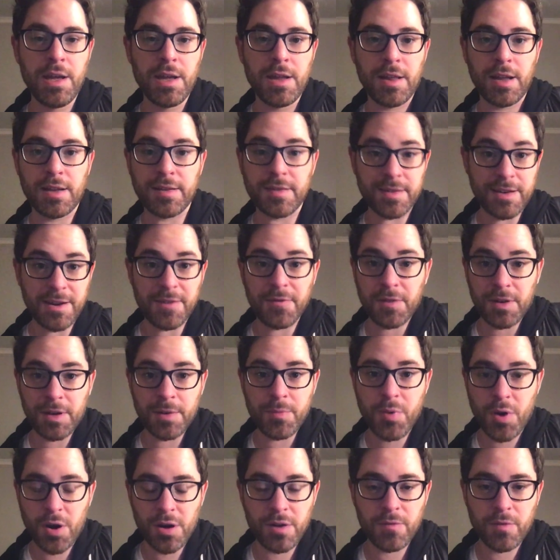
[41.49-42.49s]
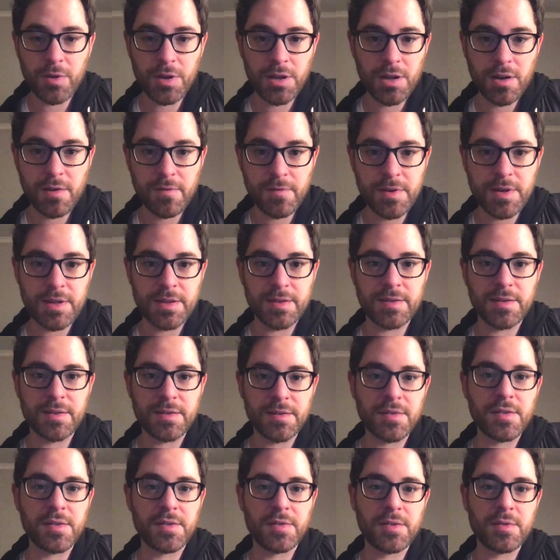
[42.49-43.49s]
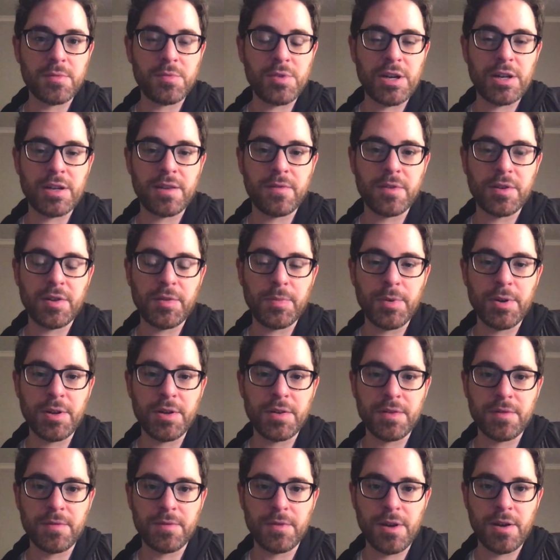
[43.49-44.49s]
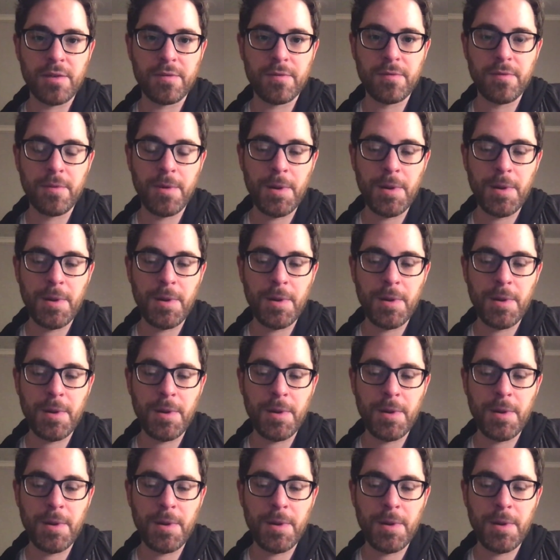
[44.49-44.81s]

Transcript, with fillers: that's definitely part of what love is, is the subjective experience of love.